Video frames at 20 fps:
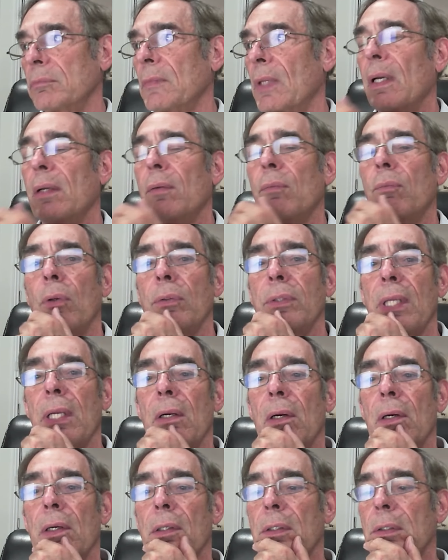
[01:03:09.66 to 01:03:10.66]
I wrote that
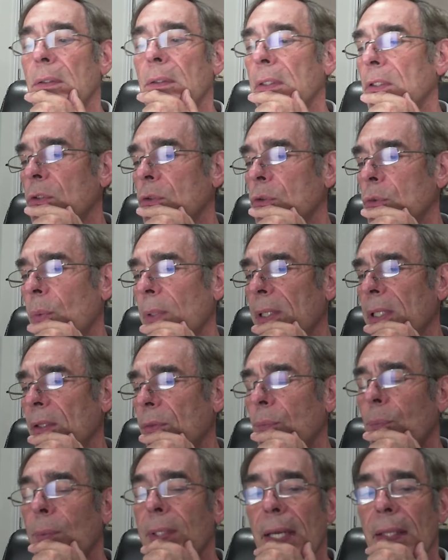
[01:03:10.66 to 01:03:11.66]
article in
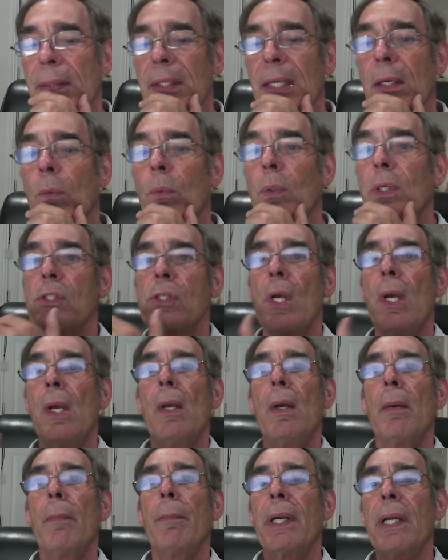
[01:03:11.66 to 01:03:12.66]
23, I think it was,
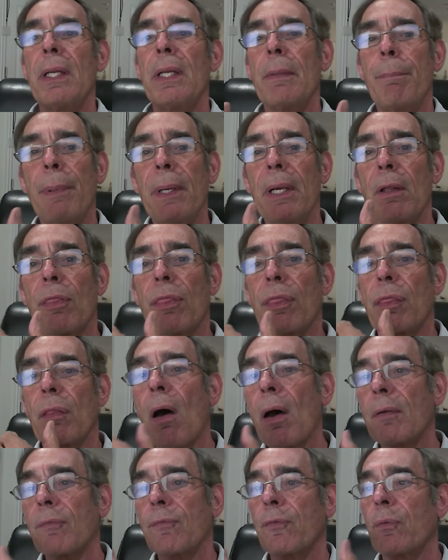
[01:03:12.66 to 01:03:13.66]
but it had been a
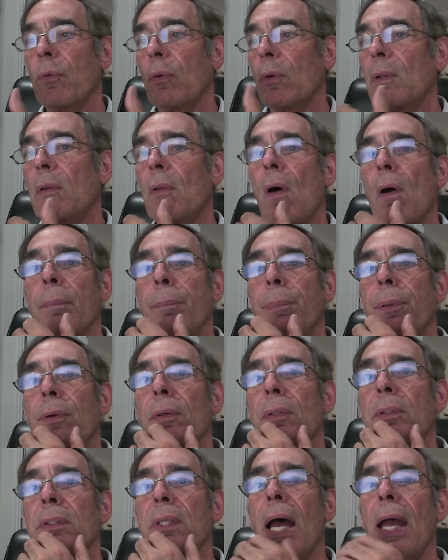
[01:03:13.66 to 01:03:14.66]
thought for a long
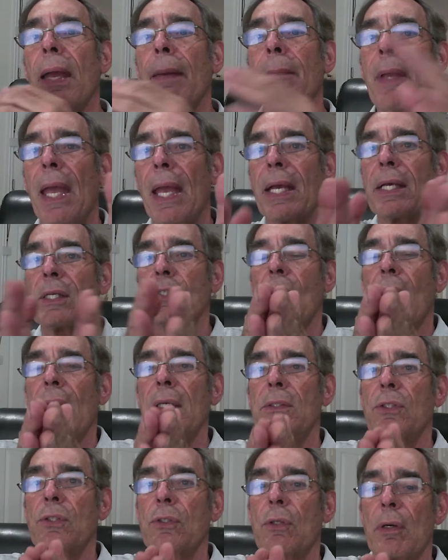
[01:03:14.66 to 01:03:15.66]
period of time as I
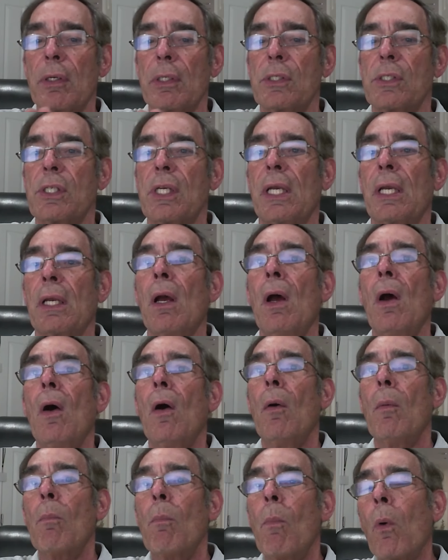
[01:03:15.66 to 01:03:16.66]
started seeing
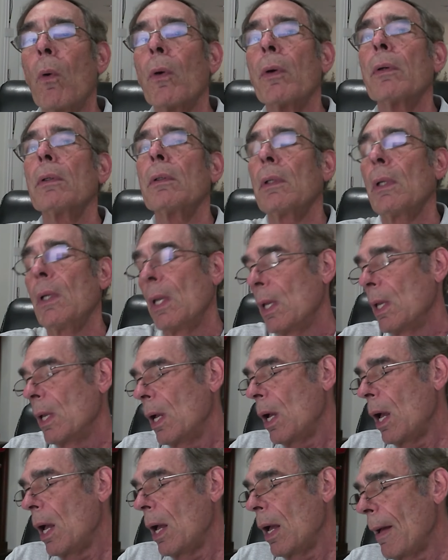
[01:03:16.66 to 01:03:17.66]
more
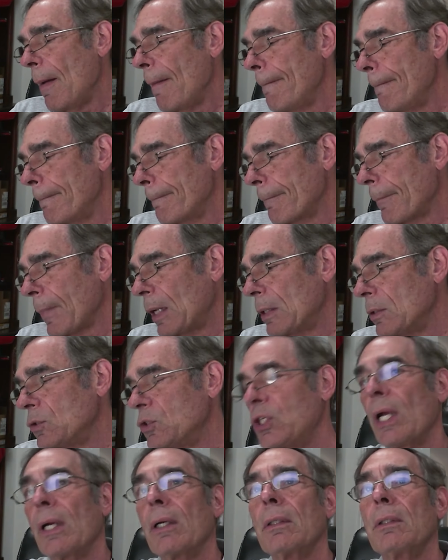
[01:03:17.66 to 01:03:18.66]

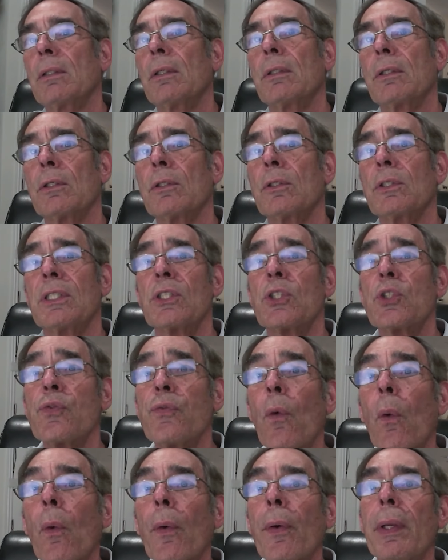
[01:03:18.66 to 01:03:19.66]
gender
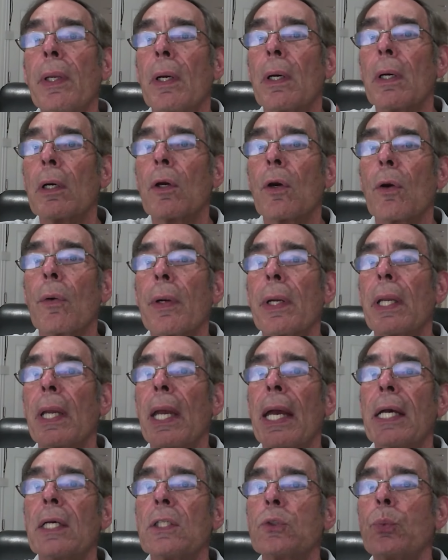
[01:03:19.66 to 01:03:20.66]
dysphoria occurring
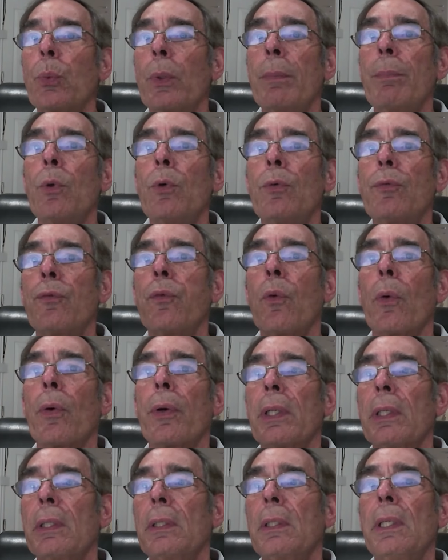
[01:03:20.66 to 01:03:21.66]
as we move
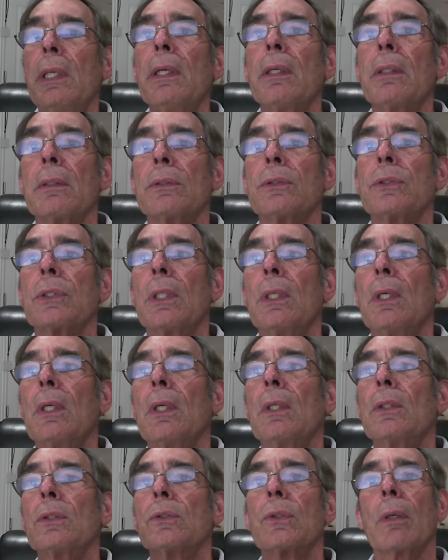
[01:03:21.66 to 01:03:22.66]
forward in years.
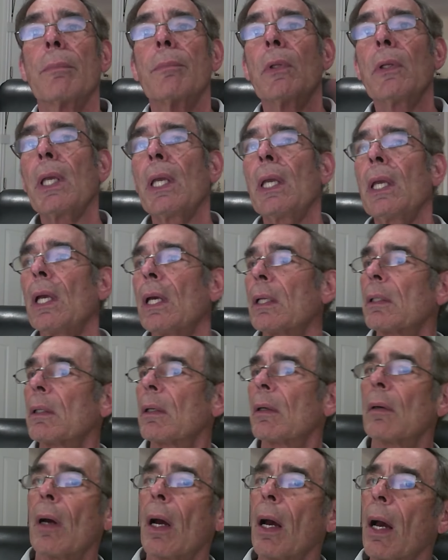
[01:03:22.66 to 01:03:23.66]
So I'm looking at,
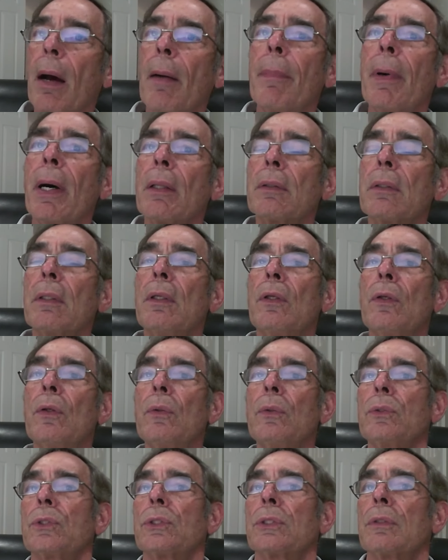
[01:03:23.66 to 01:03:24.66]
how about the
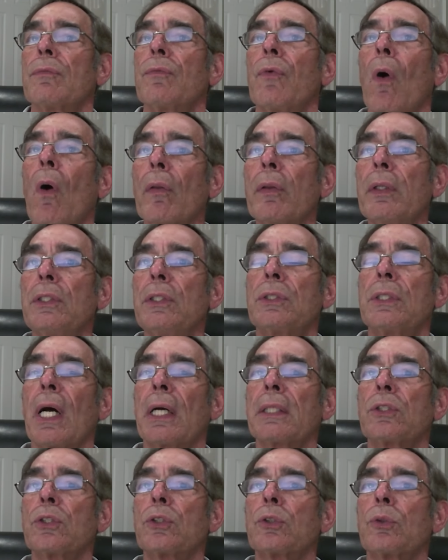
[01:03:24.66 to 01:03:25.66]
use of all these
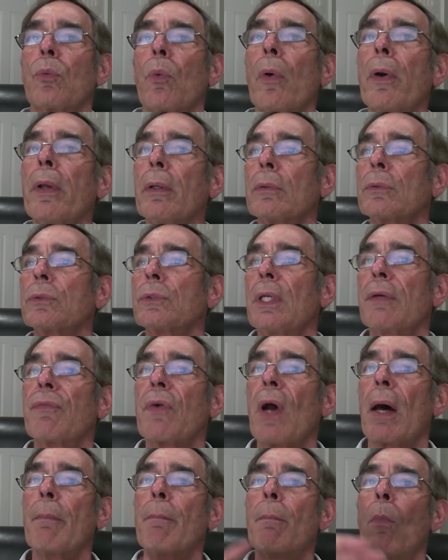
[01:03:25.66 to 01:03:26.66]
non-steroidals? They've
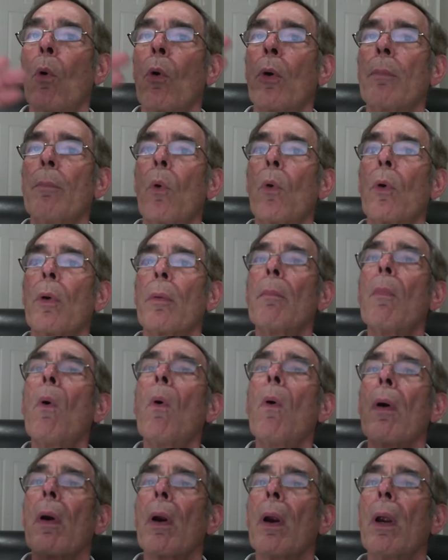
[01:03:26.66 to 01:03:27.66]
gotten more and more and
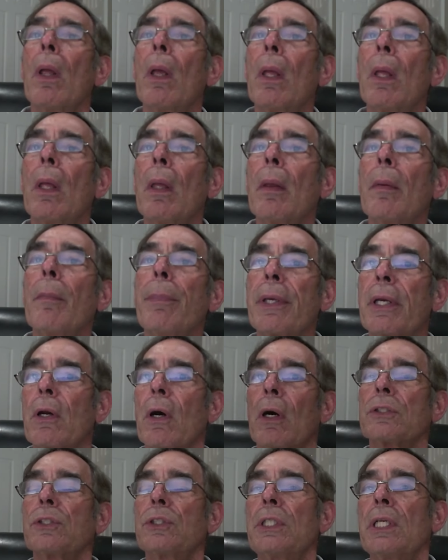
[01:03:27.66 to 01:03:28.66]
more
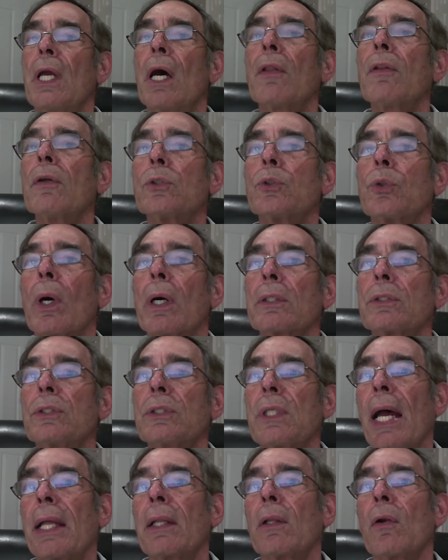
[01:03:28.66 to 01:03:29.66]
because the other drugs,
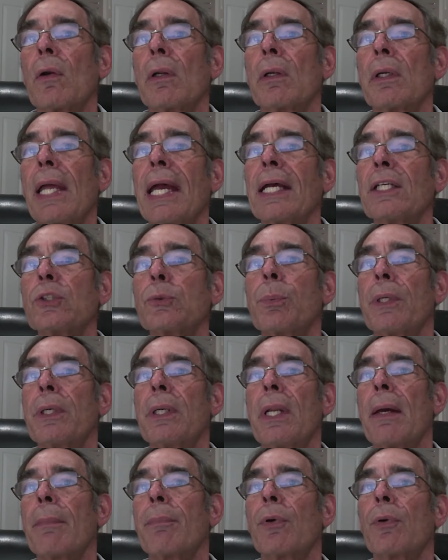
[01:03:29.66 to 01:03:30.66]
Tylenol and
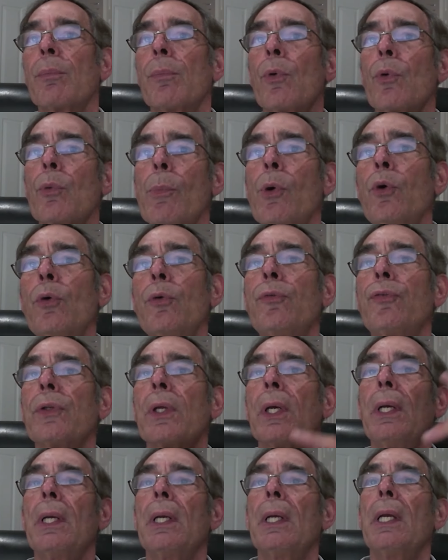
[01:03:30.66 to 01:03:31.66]
aspirin, have been removed
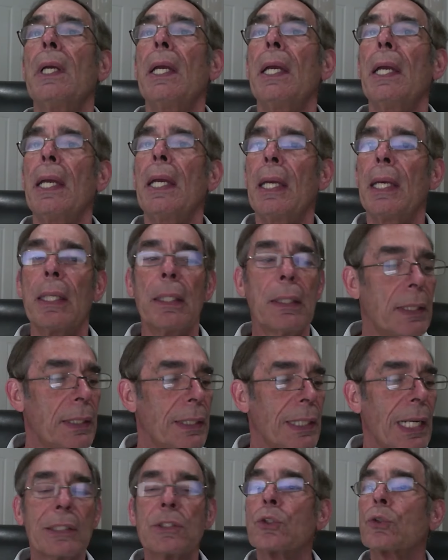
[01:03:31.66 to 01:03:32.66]
and the
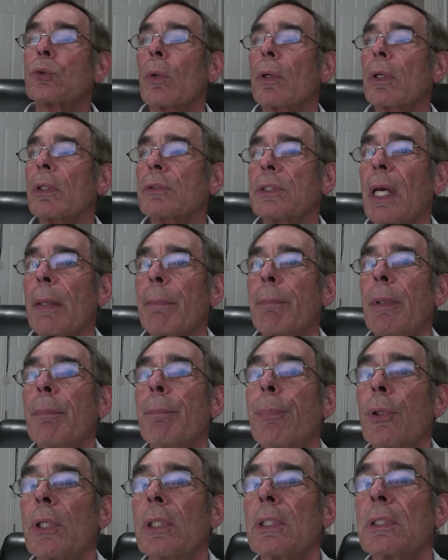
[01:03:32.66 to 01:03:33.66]
non-steroidals have
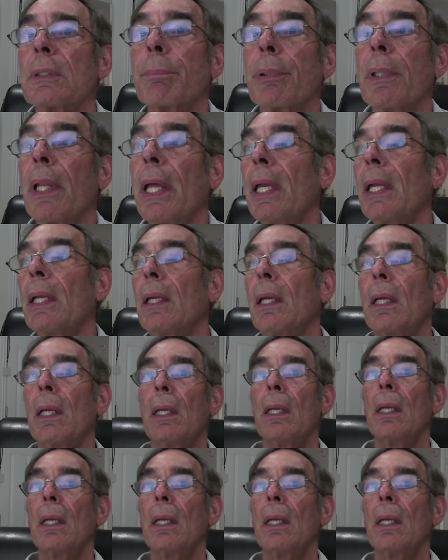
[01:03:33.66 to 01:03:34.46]
been put into play.